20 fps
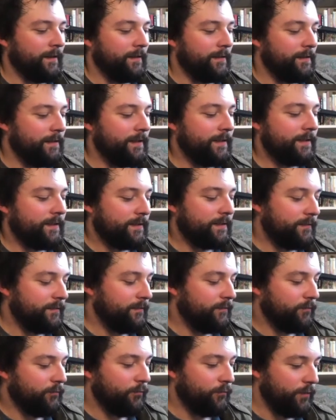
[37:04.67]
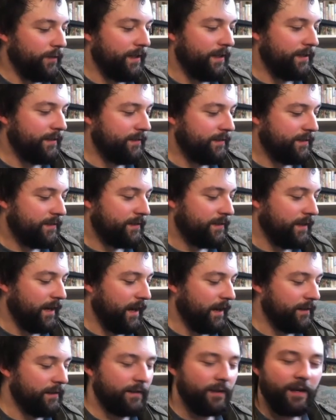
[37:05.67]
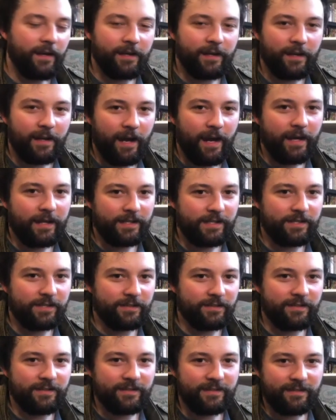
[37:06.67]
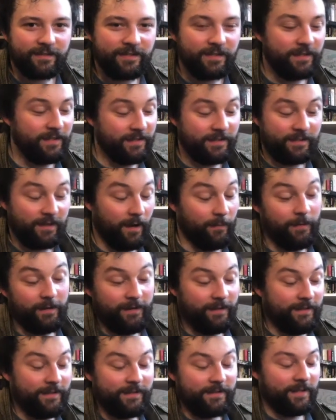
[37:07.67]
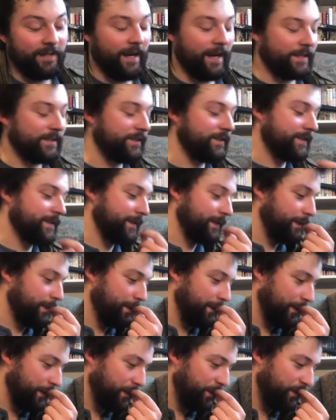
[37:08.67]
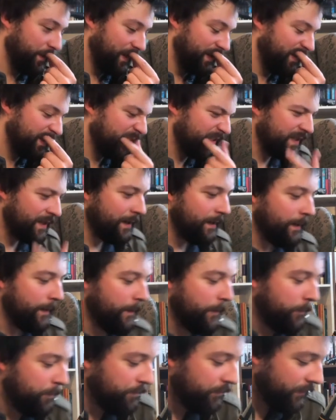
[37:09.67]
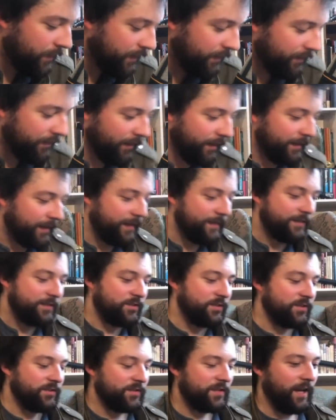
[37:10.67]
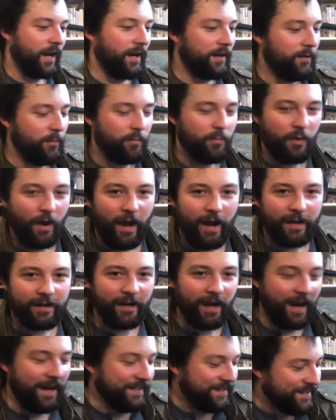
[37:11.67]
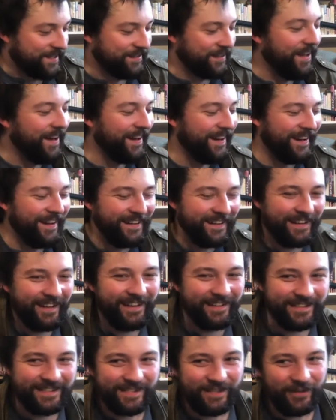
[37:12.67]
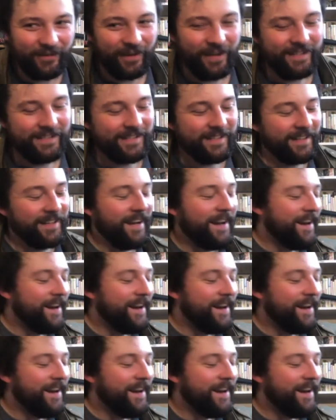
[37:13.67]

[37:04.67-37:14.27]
this reads kind of like an action. It is an action scene, you know, but it's like, it's just kind of badass. Like, it's crazy.